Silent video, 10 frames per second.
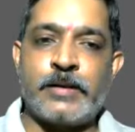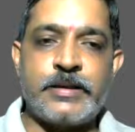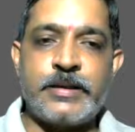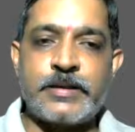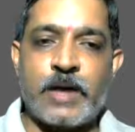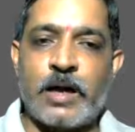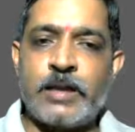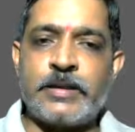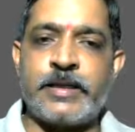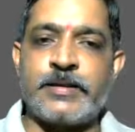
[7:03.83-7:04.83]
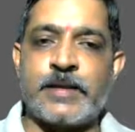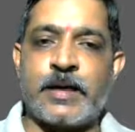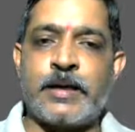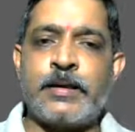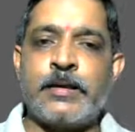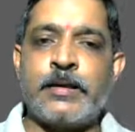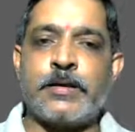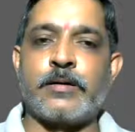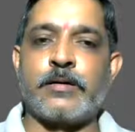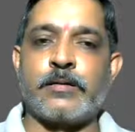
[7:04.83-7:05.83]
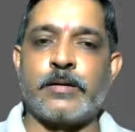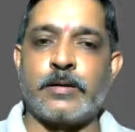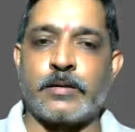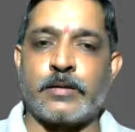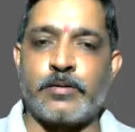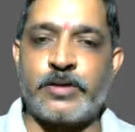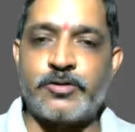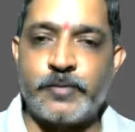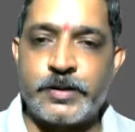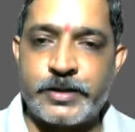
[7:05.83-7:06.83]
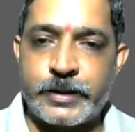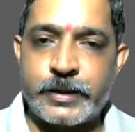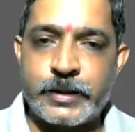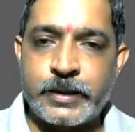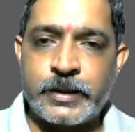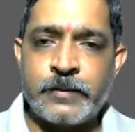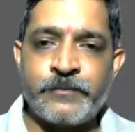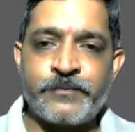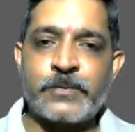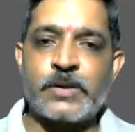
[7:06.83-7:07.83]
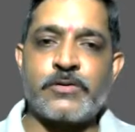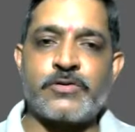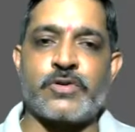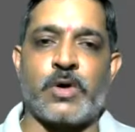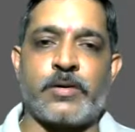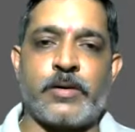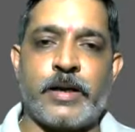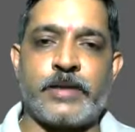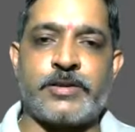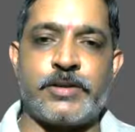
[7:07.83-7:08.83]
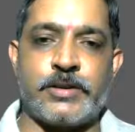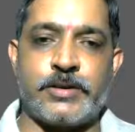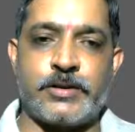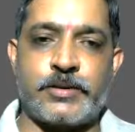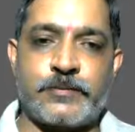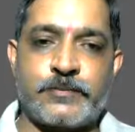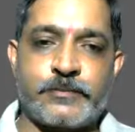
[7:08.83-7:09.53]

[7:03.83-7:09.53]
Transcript: These all things are going to be traded in stock exchanges.